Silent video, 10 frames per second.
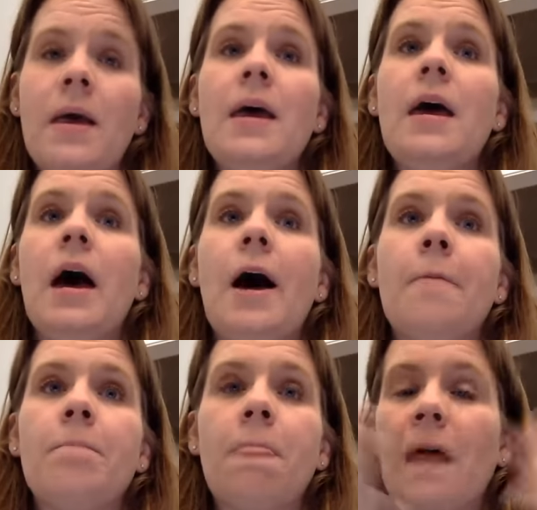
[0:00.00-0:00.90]

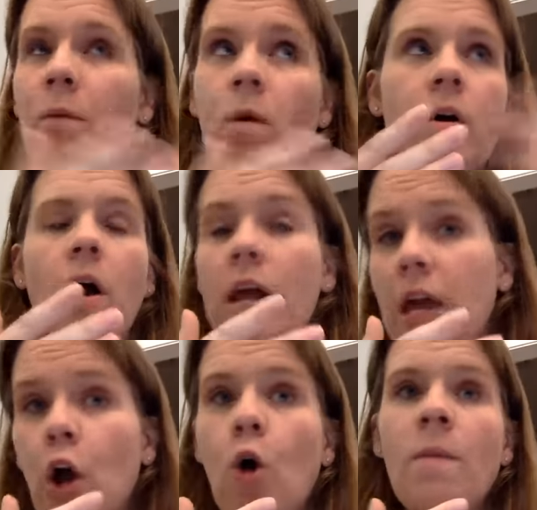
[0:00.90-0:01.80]
Um, I won't go, get
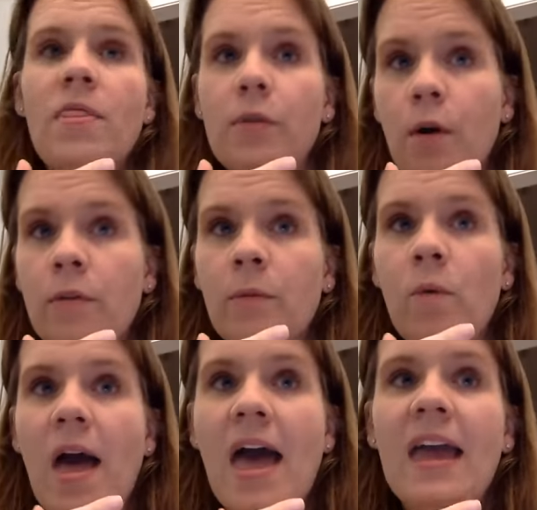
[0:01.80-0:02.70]
home and throw them
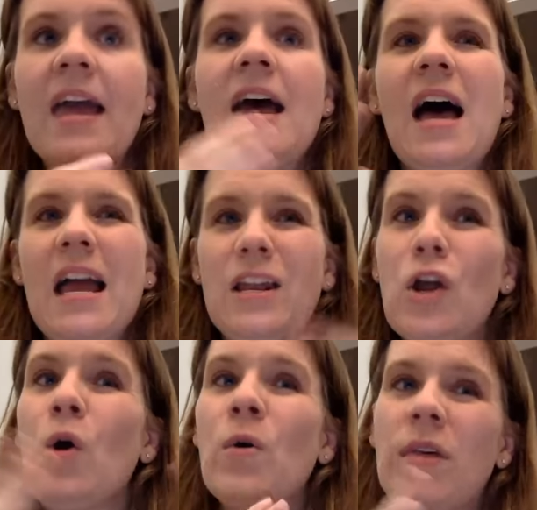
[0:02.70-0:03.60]
away. I
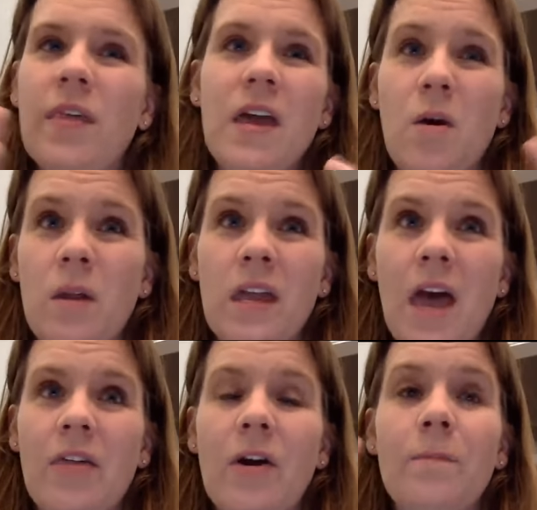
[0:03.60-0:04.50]
know that they go
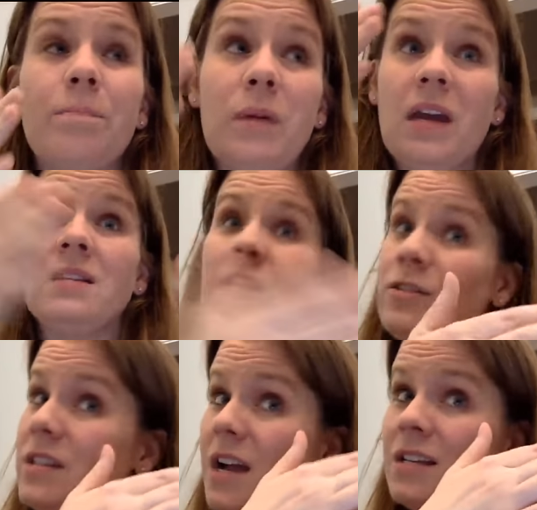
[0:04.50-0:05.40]
together because they're
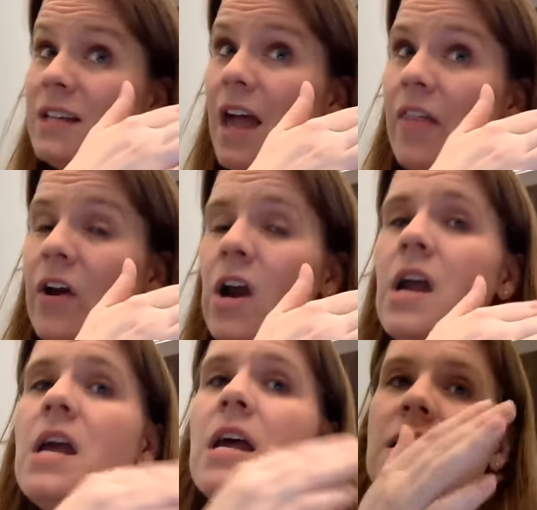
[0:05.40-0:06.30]
stuck together
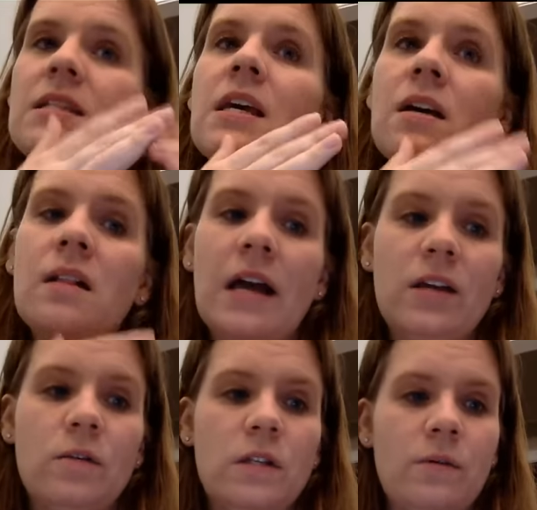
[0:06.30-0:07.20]
until I
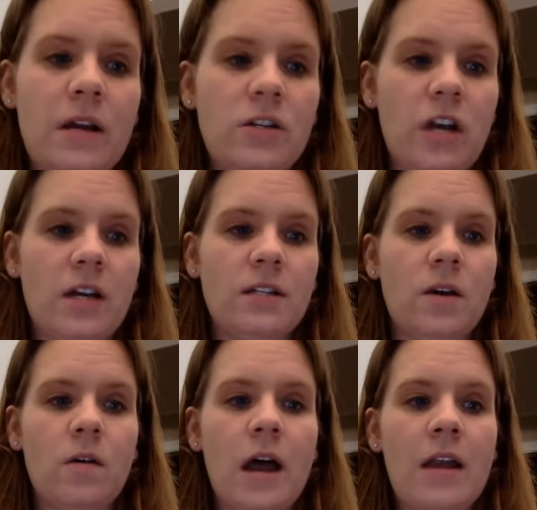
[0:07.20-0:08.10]
use the rain check. So
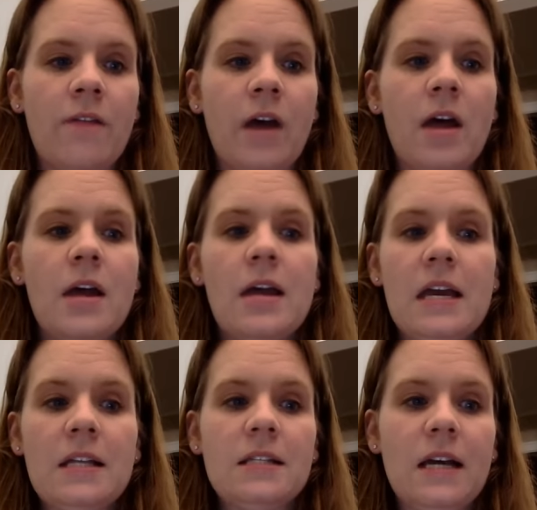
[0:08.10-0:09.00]
kind of a
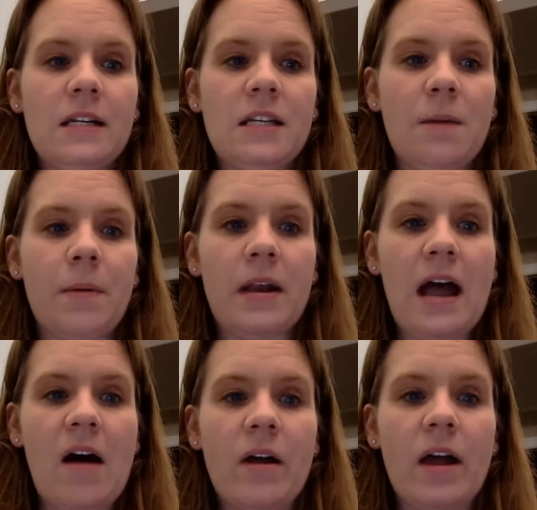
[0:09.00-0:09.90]
inside tip on
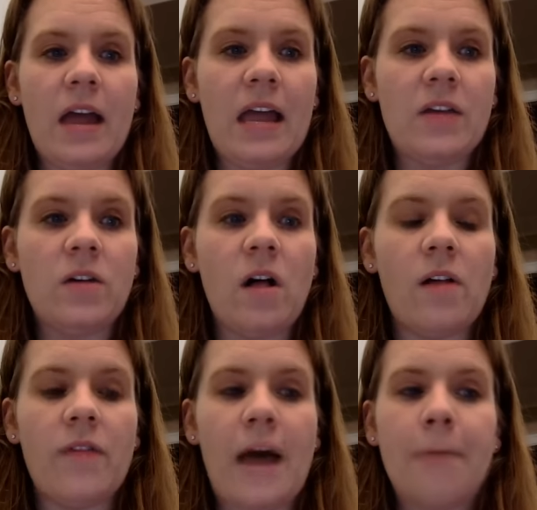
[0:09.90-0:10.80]
how to handle all of that.